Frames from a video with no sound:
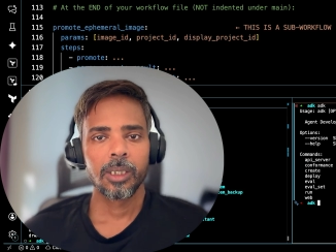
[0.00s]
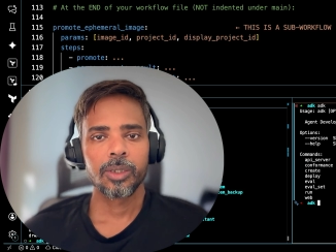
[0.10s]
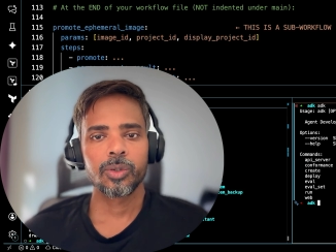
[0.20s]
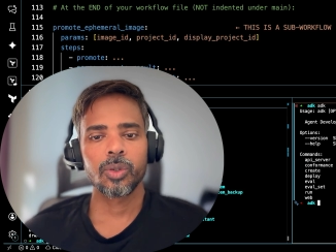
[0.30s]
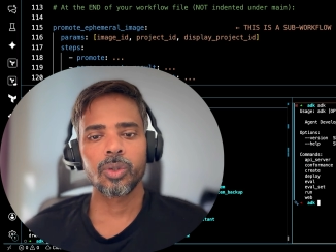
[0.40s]

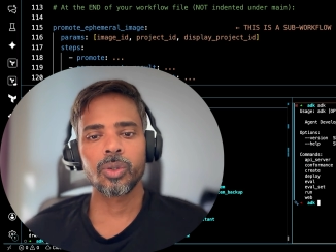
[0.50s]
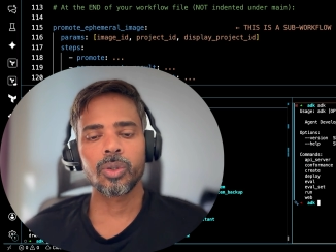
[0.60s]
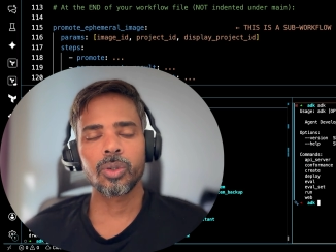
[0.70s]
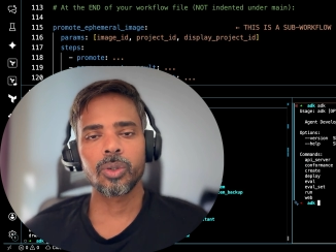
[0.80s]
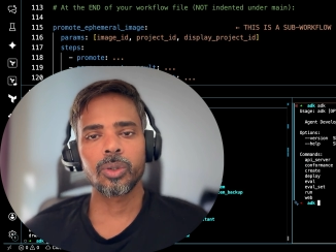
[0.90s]

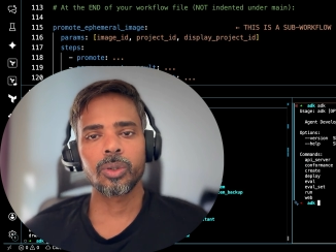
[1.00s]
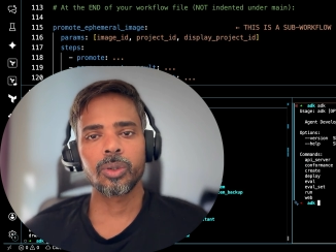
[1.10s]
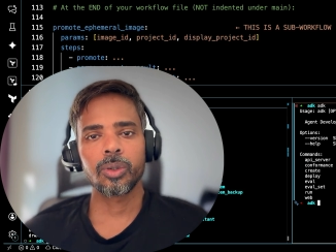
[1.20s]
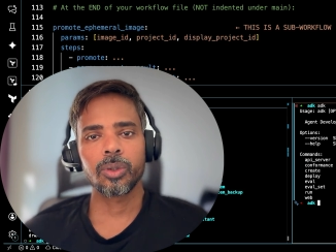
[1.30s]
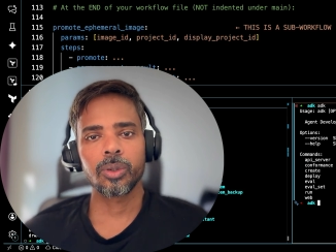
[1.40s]
So
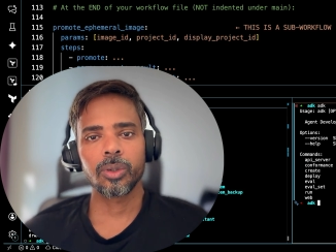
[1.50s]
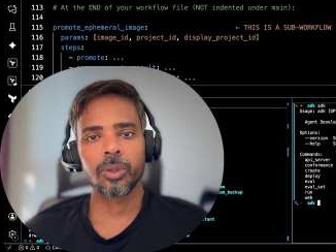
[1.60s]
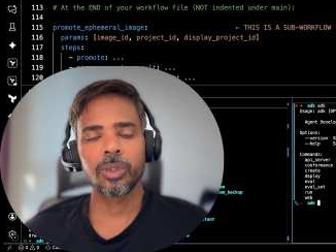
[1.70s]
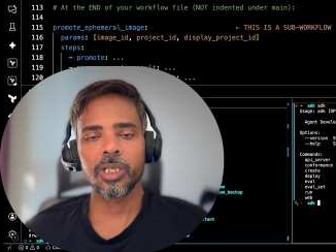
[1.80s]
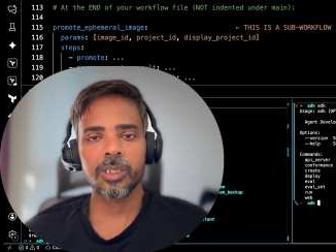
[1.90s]

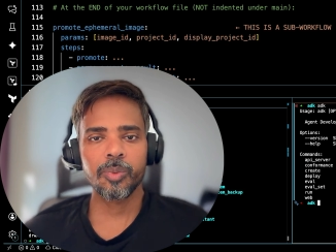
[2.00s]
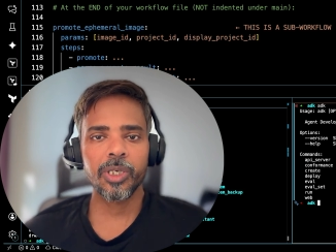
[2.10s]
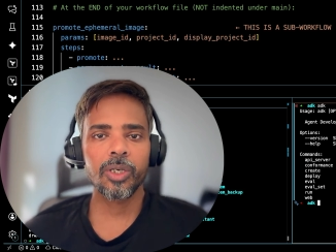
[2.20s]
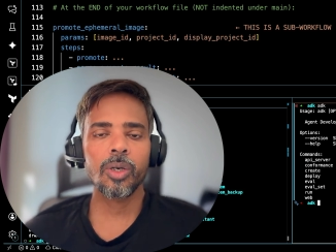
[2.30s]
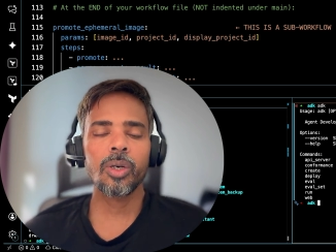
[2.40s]
in this
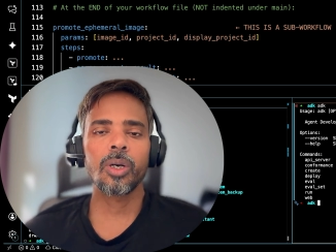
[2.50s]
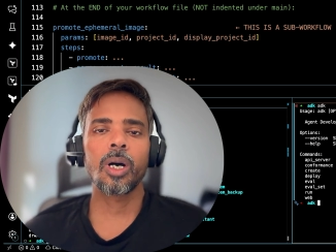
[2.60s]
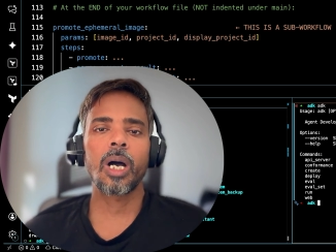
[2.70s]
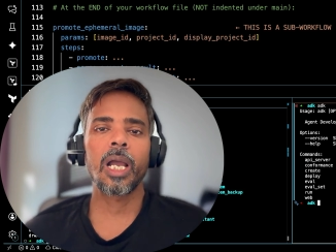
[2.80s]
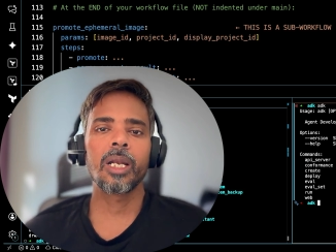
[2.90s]
video,
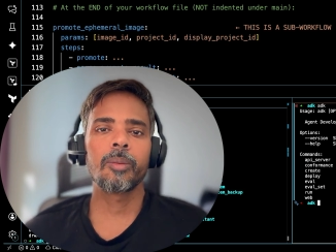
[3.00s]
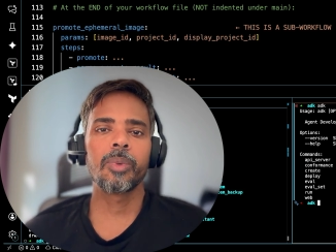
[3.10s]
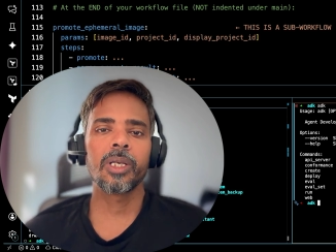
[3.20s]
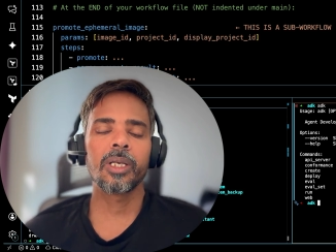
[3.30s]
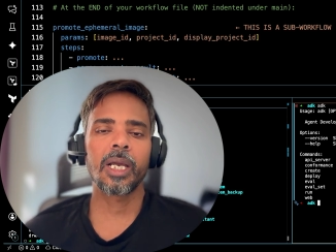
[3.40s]
I'll
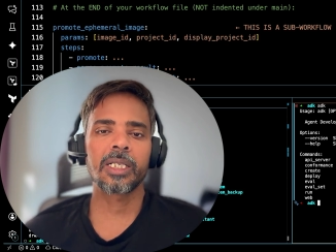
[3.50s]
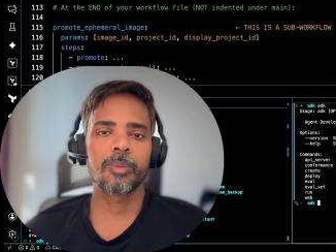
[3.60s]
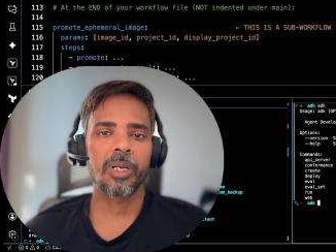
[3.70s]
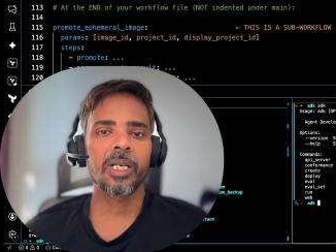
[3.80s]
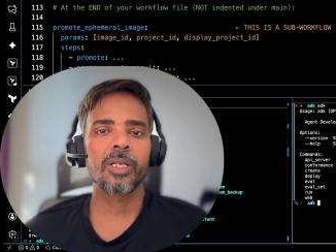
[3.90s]
be
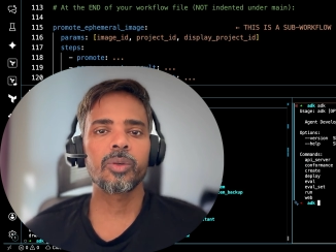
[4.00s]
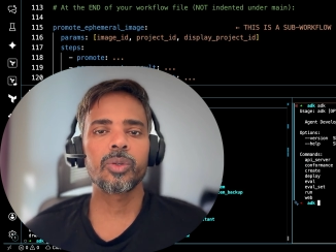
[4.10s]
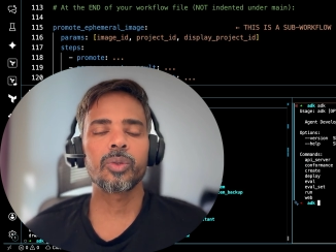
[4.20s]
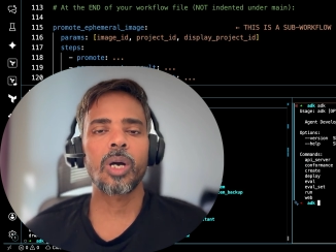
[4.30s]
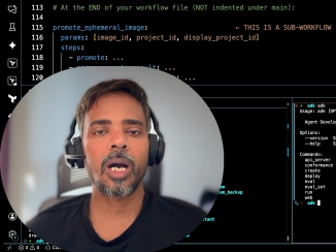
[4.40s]
explaining you
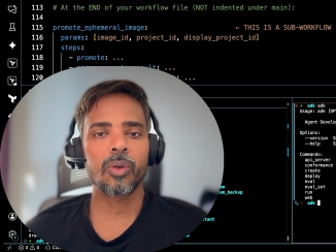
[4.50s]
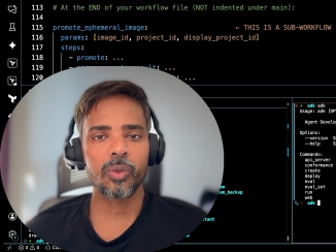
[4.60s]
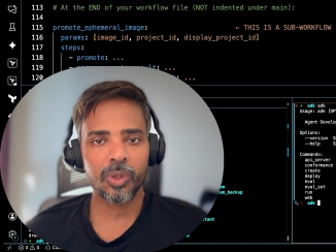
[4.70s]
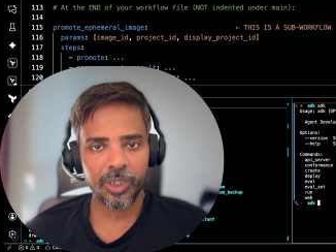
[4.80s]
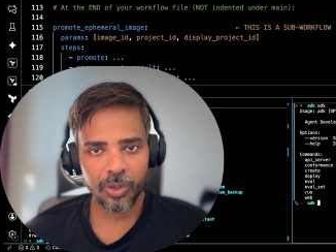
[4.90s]
to how to
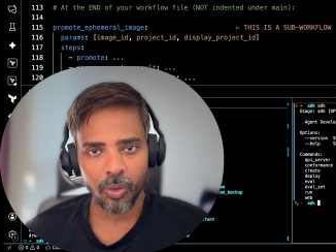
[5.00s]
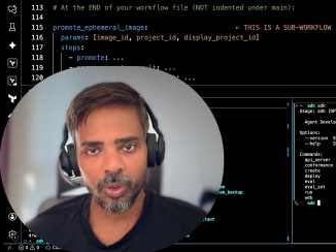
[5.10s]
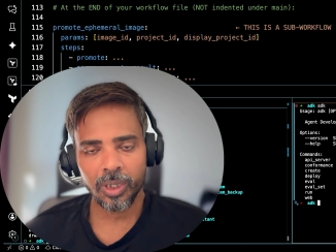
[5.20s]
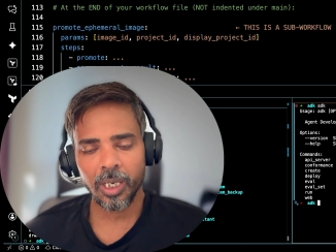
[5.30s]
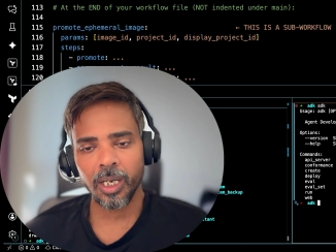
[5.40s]

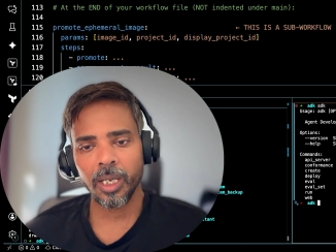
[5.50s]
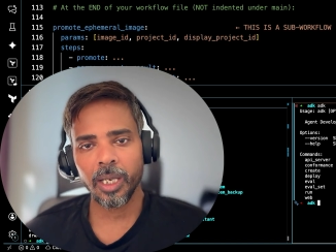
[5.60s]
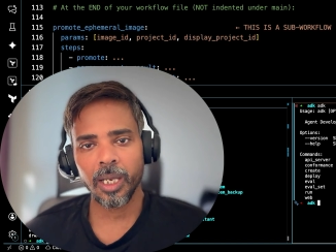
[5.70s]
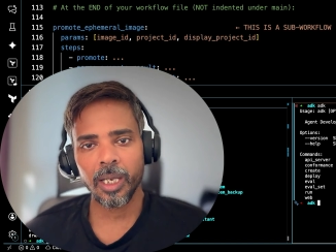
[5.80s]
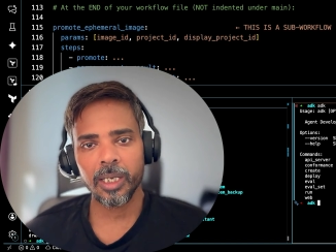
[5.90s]
install the
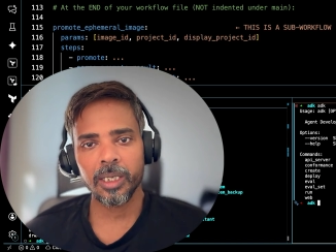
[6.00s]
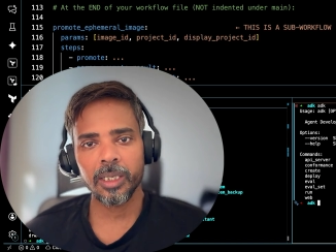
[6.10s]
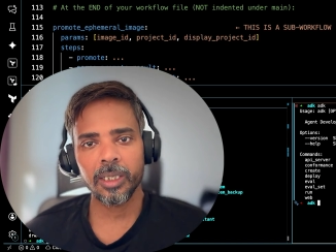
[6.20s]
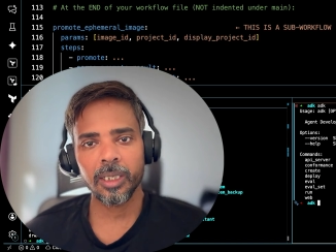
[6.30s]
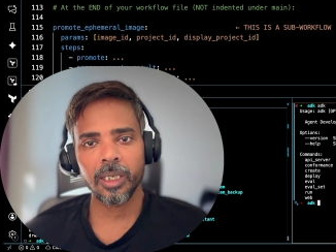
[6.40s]

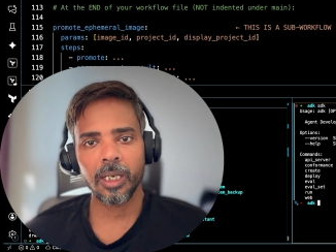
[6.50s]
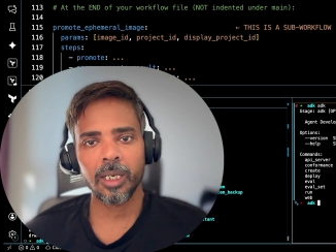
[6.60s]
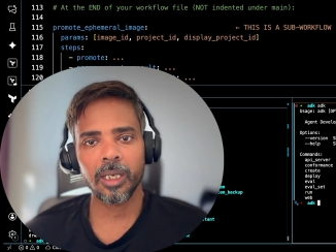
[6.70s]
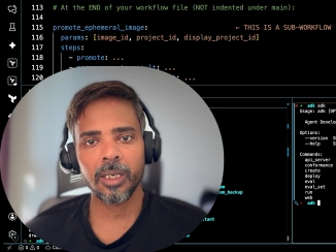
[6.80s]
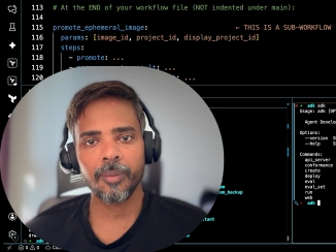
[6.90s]
AI
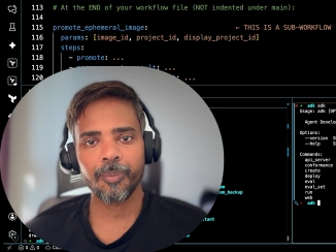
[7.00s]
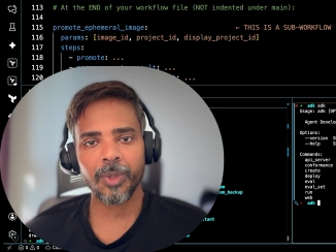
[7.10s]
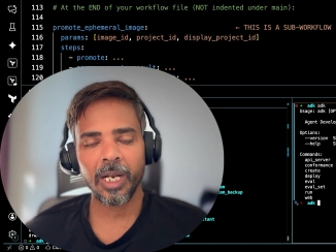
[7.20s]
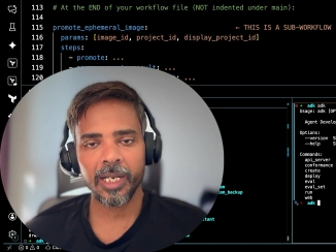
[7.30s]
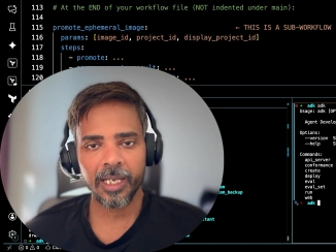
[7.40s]

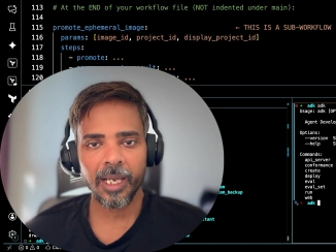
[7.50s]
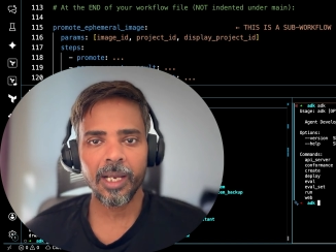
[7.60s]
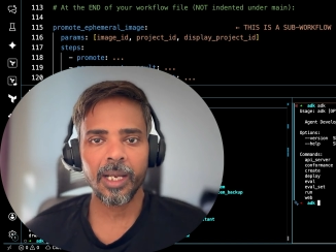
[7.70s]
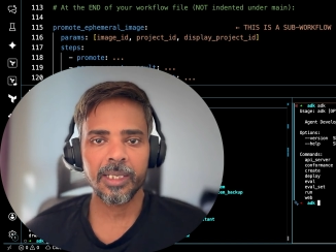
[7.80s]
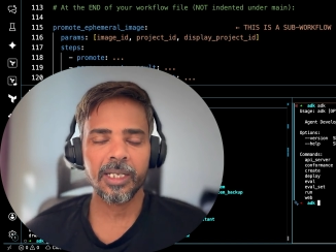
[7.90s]

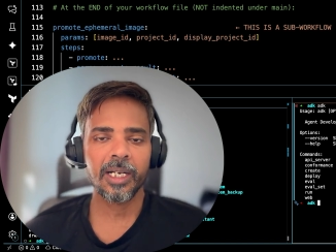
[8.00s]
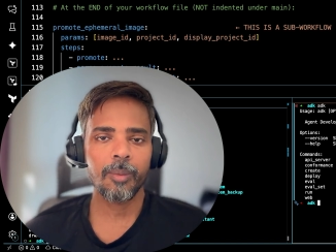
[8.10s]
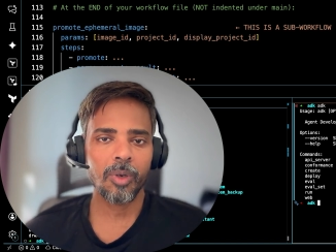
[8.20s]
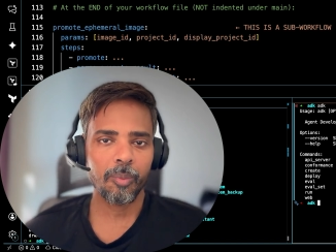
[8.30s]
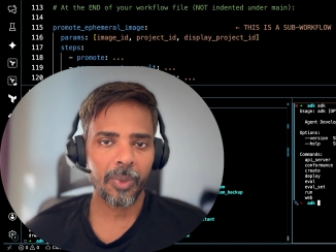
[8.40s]
ADK agent
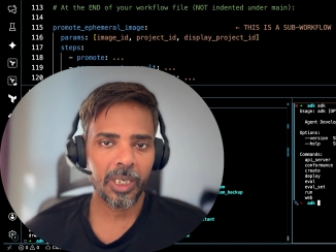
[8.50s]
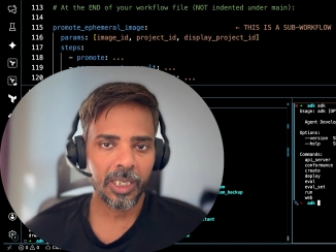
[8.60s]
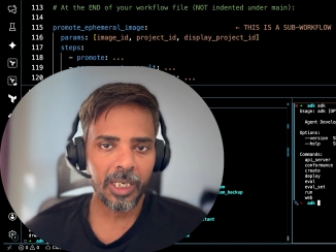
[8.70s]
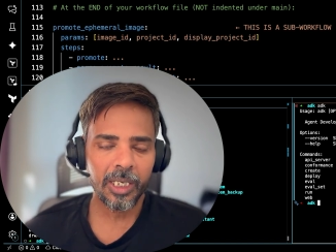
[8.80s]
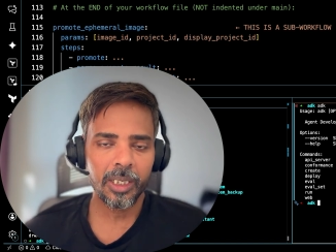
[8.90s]
development
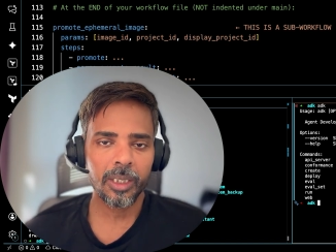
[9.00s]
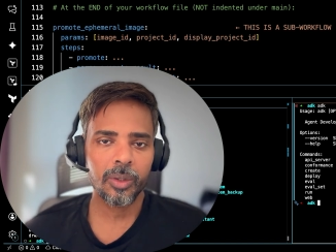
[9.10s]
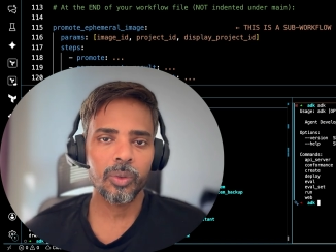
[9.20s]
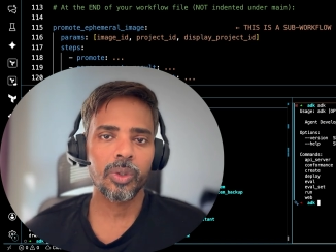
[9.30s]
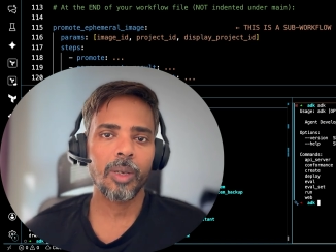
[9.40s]
kit
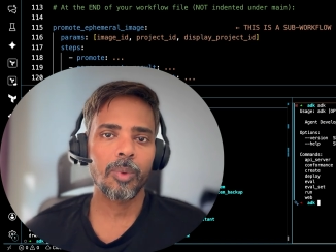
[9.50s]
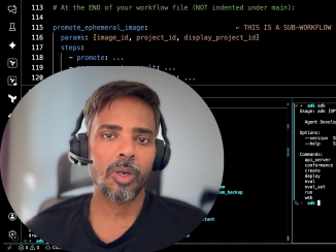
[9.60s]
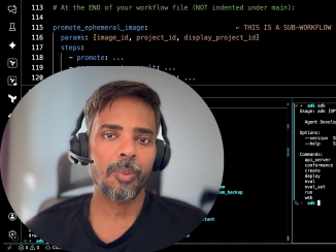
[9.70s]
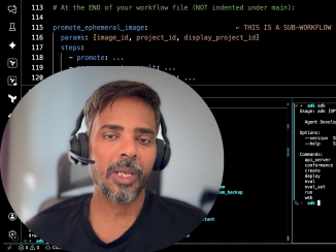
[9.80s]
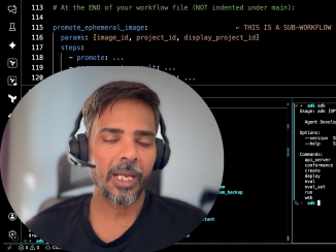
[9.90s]
to
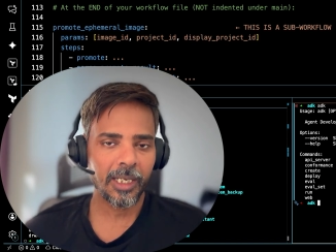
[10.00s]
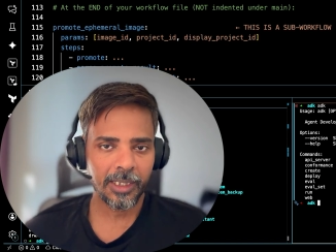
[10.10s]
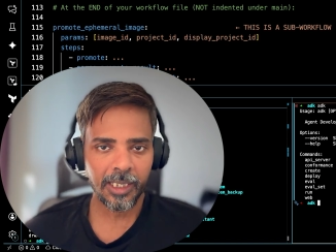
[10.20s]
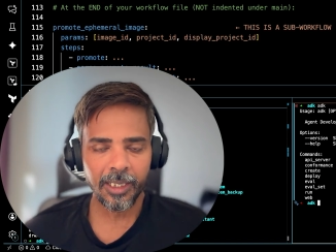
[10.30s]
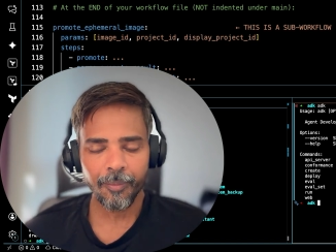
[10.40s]
develop AI
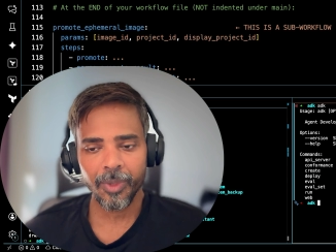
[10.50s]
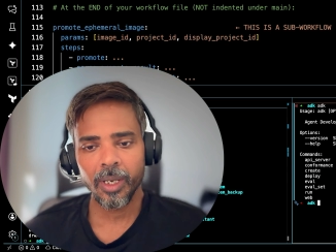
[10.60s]
agent,